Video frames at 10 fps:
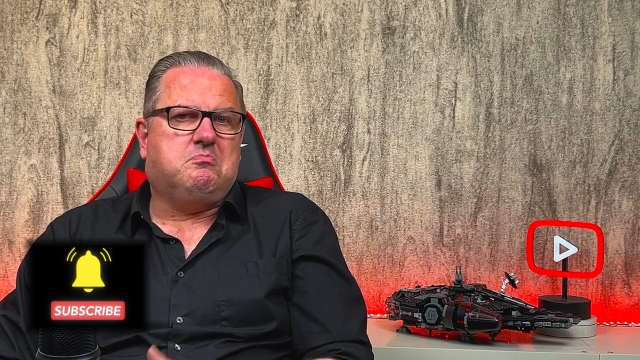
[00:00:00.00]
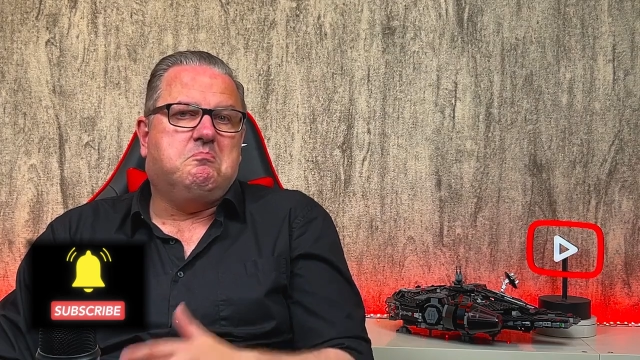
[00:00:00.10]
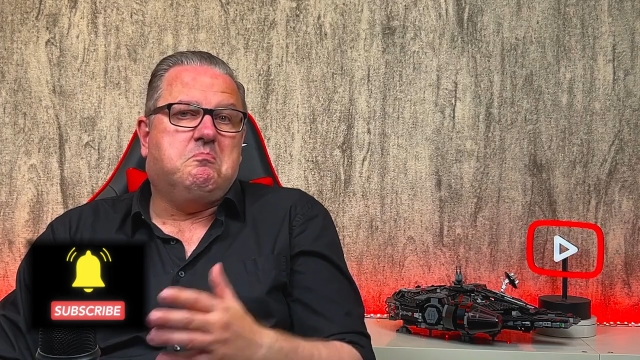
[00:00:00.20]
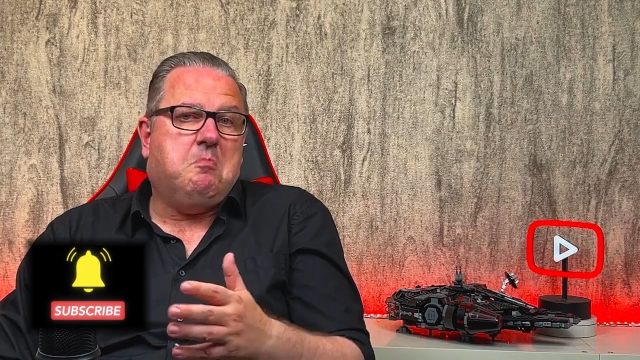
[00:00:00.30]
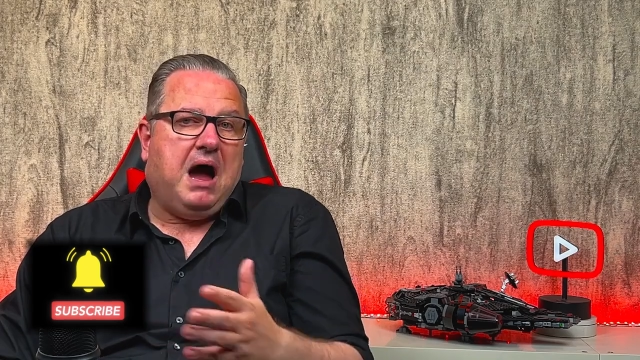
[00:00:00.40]

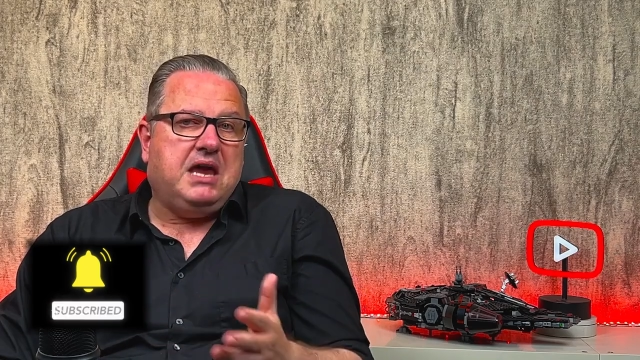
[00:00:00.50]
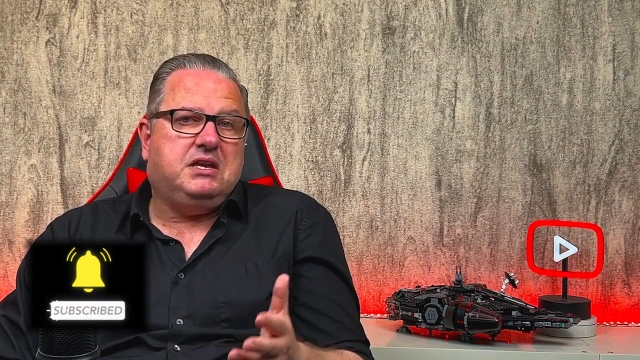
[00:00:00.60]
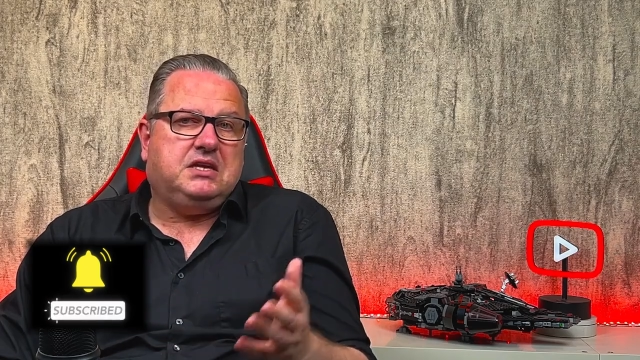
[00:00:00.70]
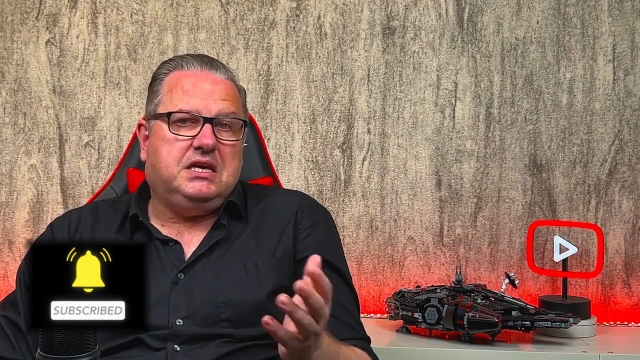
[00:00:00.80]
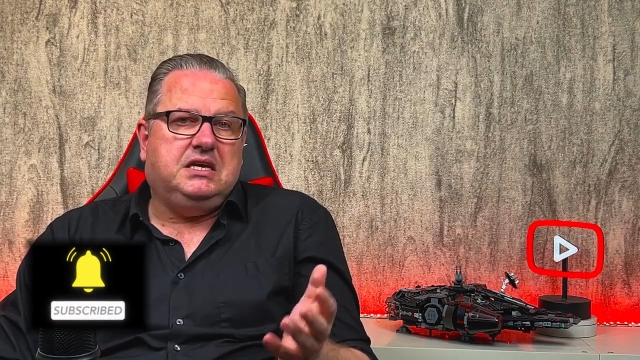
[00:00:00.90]

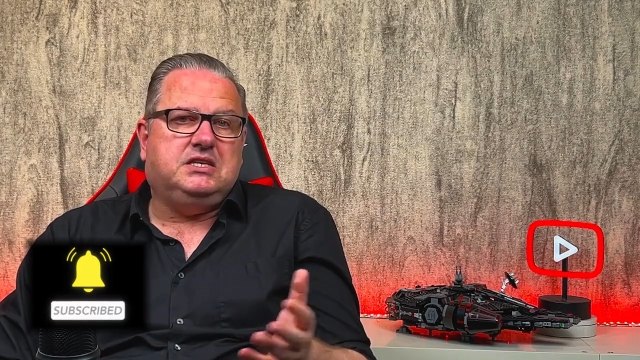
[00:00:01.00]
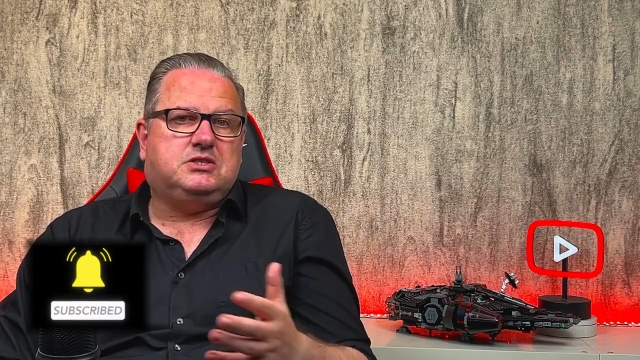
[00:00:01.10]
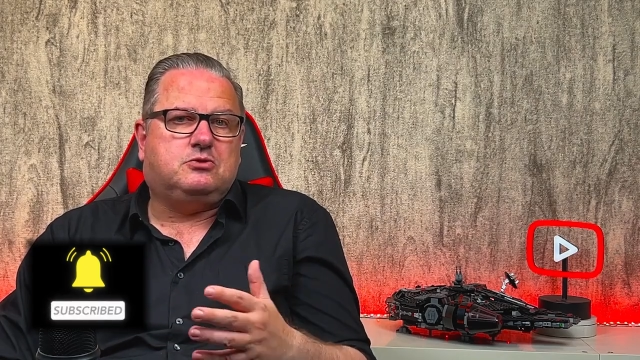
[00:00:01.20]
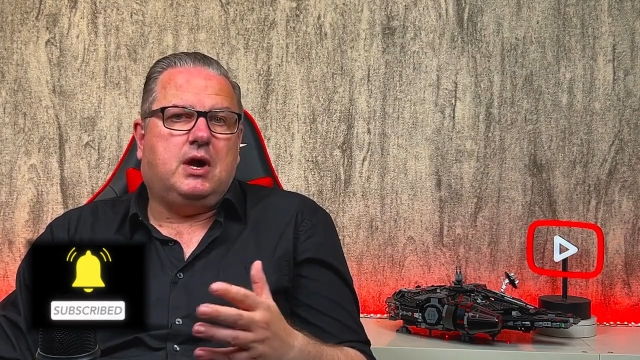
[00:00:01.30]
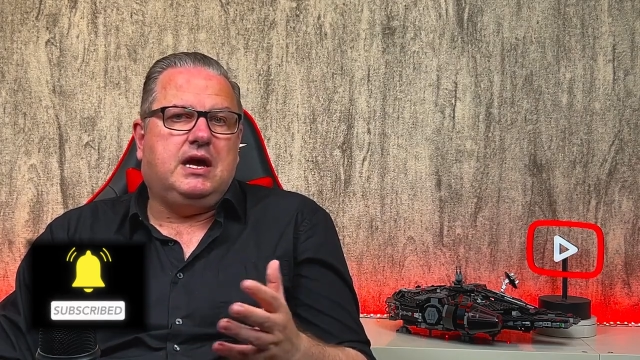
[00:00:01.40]
might ease
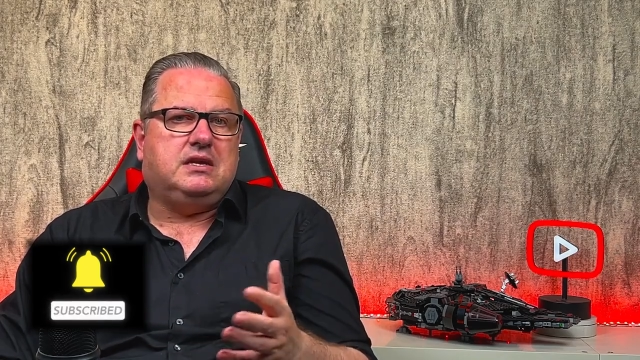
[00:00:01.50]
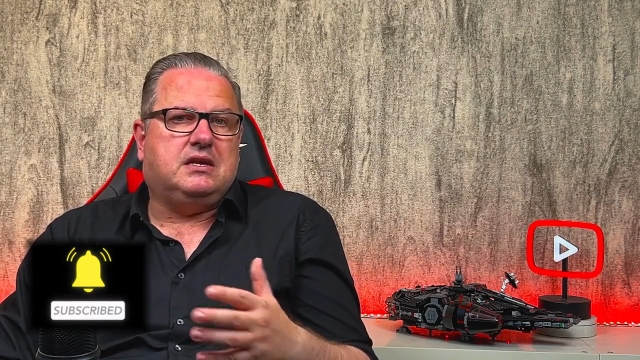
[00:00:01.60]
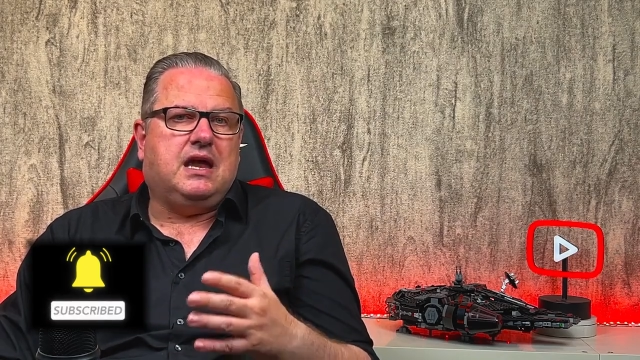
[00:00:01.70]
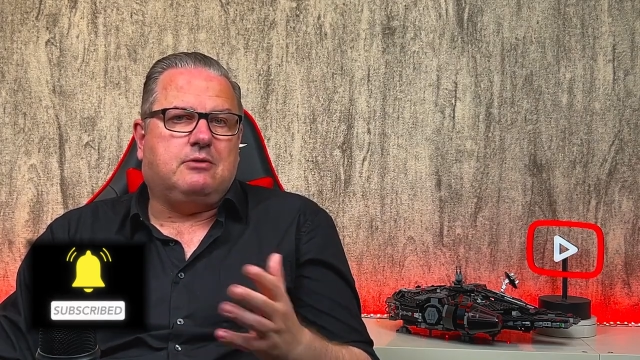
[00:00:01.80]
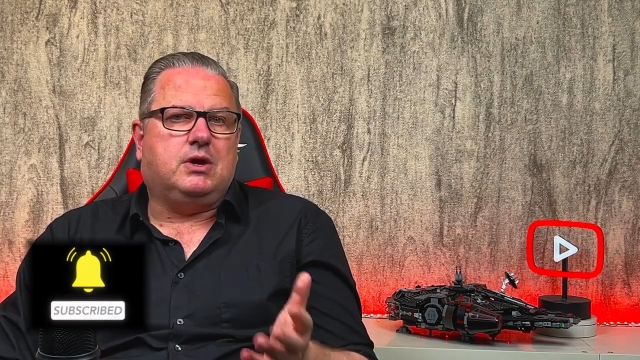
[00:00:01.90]
trade in
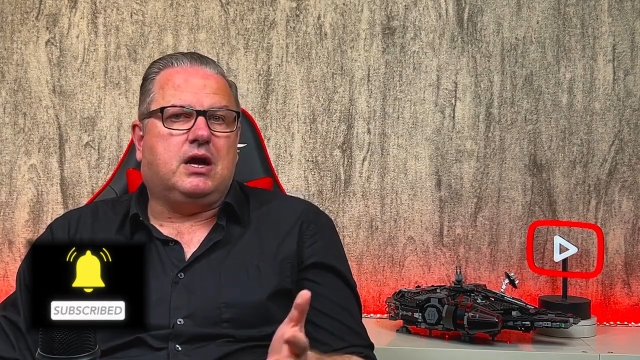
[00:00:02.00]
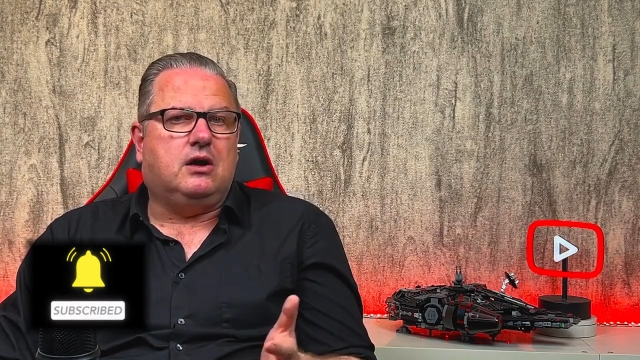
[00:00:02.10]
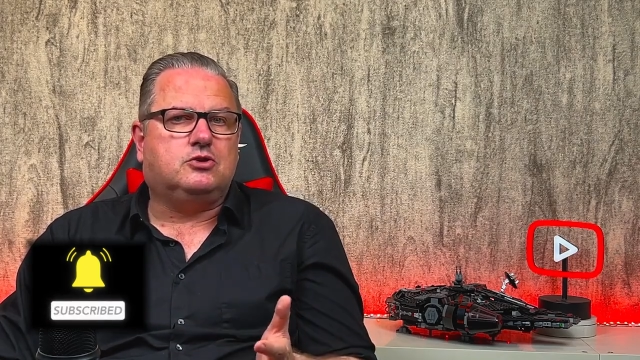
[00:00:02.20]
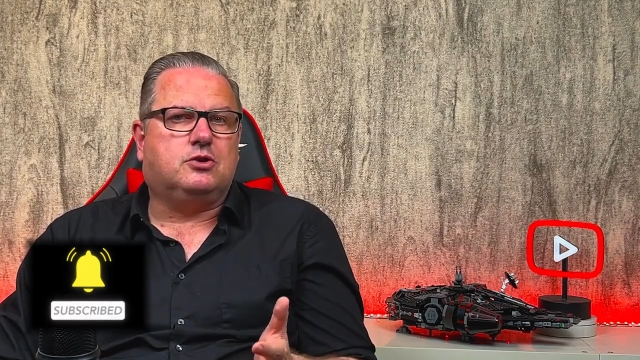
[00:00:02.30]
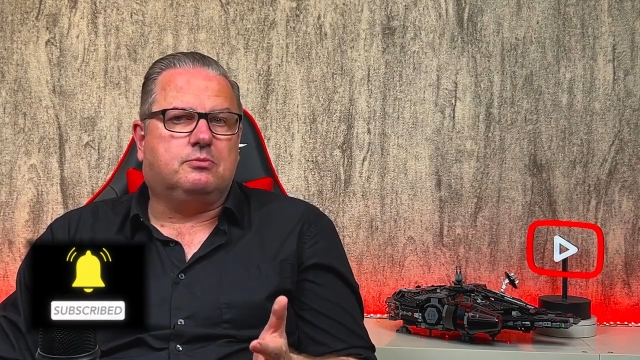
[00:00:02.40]

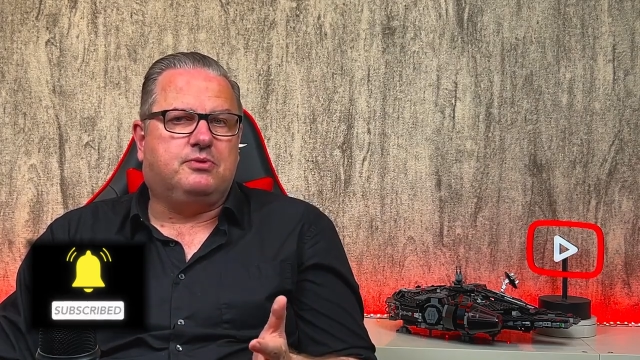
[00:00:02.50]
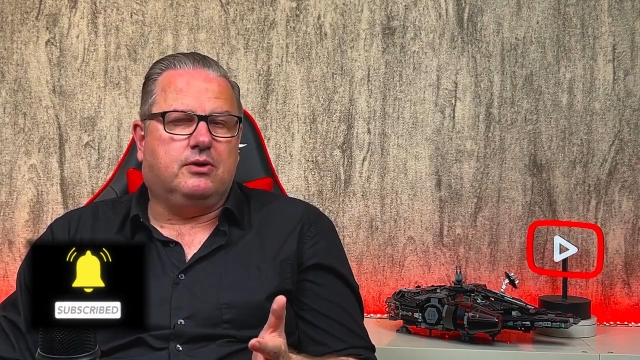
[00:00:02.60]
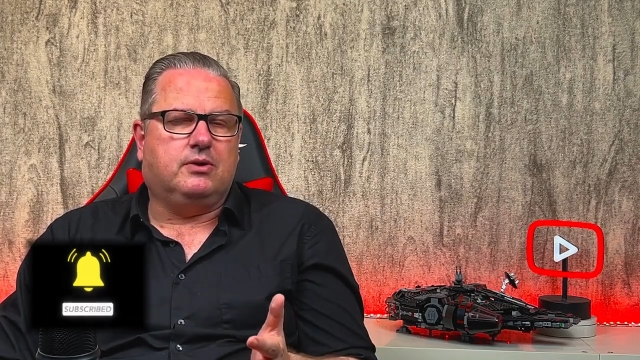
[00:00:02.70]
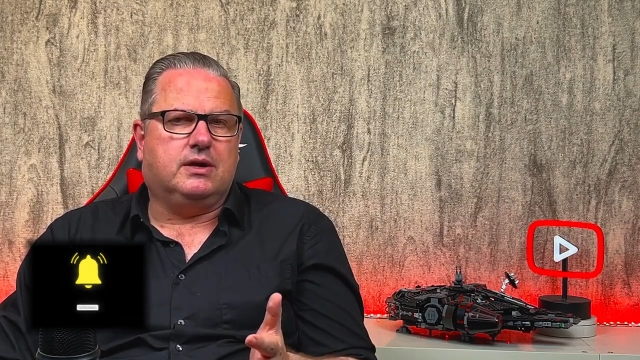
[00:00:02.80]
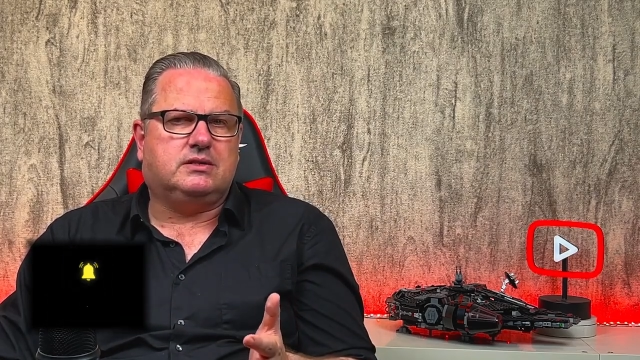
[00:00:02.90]
agricultural
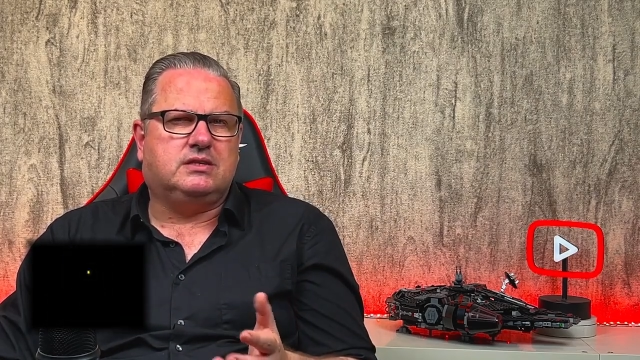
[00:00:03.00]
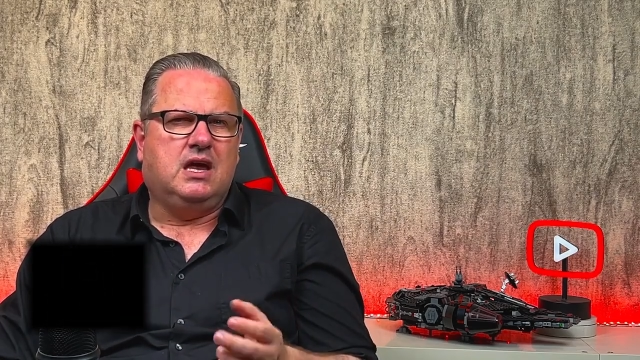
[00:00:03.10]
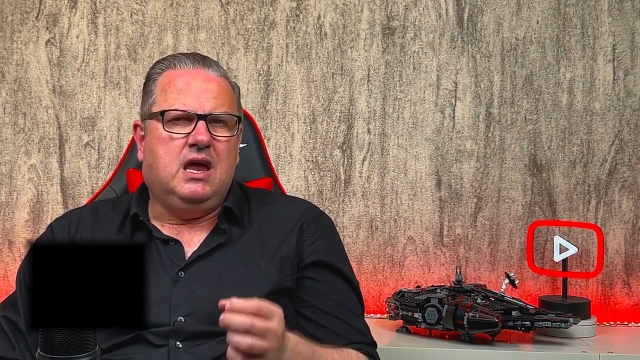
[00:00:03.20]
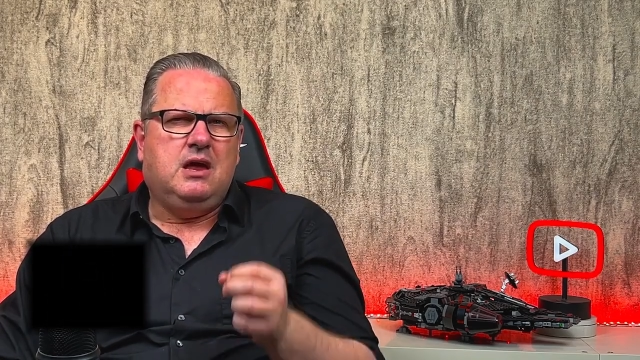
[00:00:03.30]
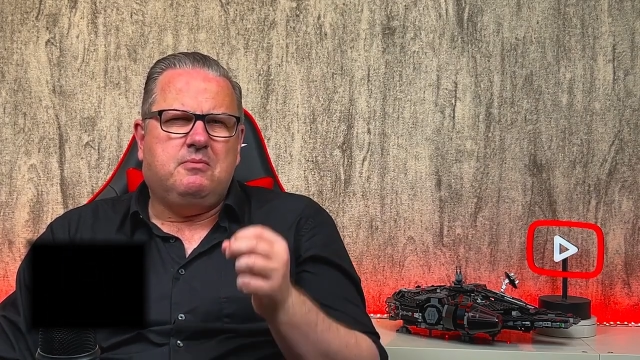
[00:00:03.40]
products,
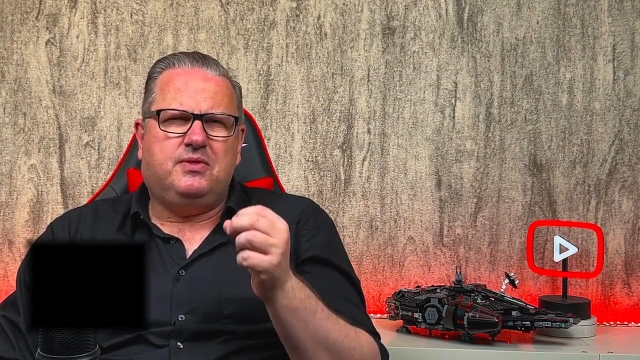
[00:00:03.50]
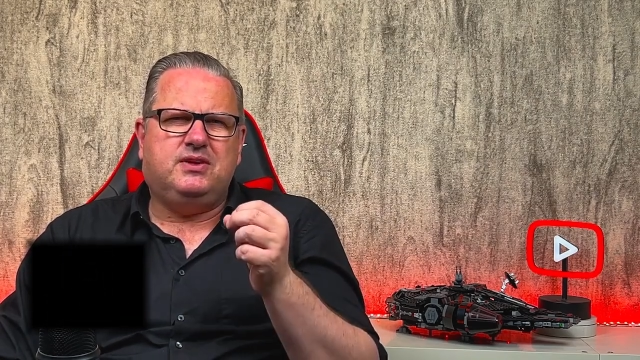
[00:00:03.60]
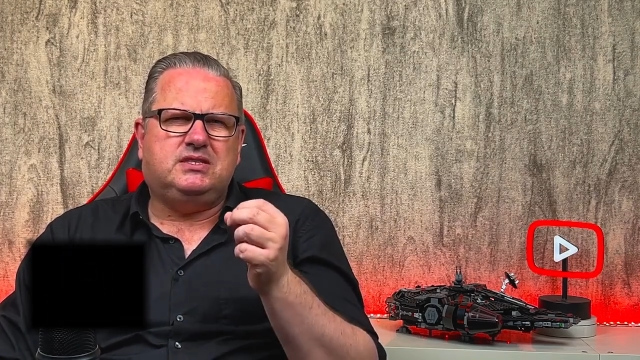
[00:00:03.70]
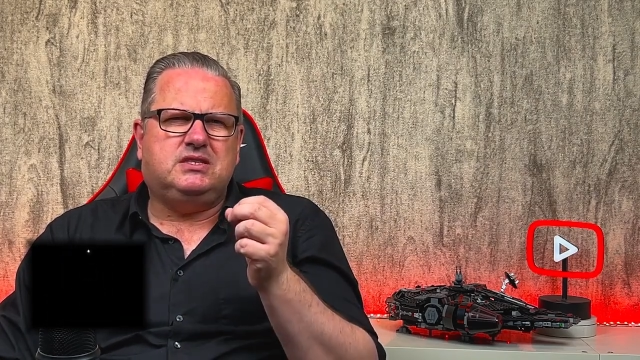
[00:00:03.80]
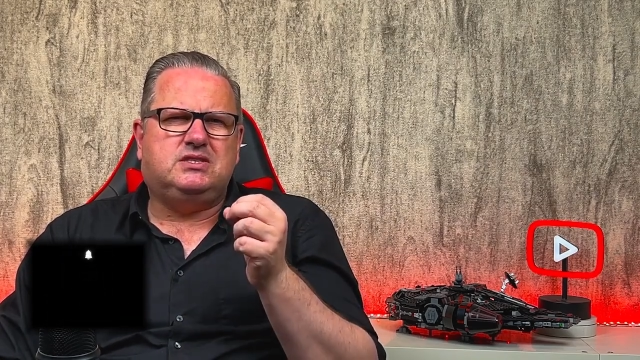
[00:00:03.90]
but
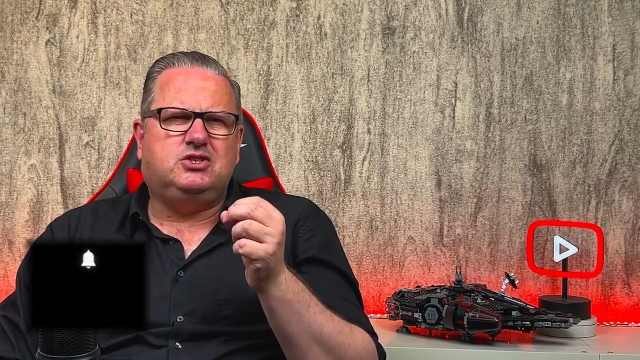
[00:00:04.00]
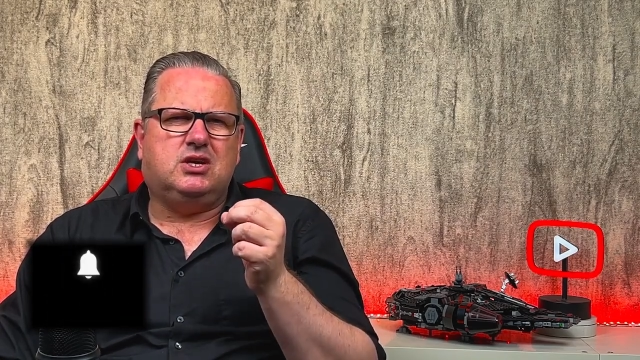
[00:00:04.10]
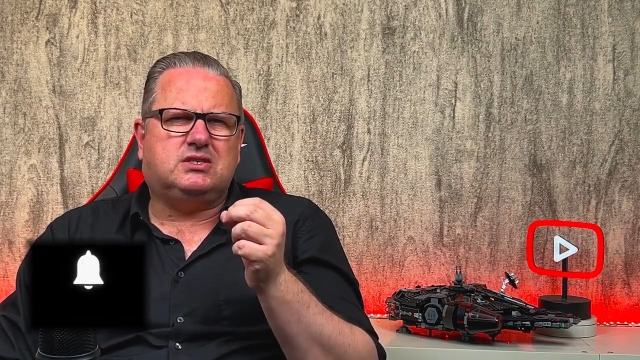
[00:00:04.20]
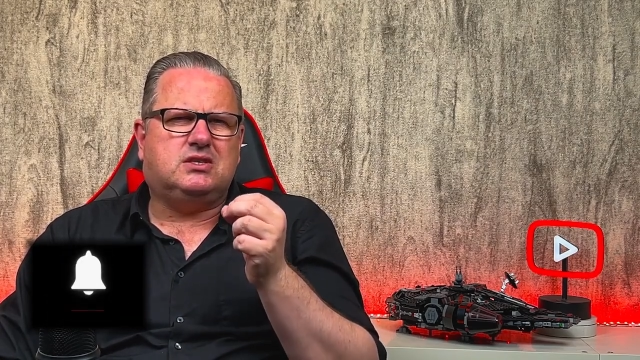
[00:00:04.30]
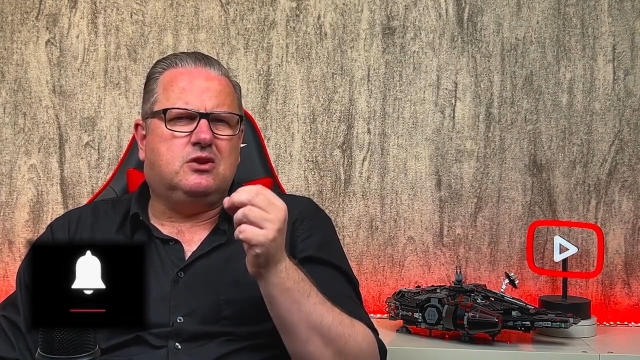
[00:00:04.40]
this is just a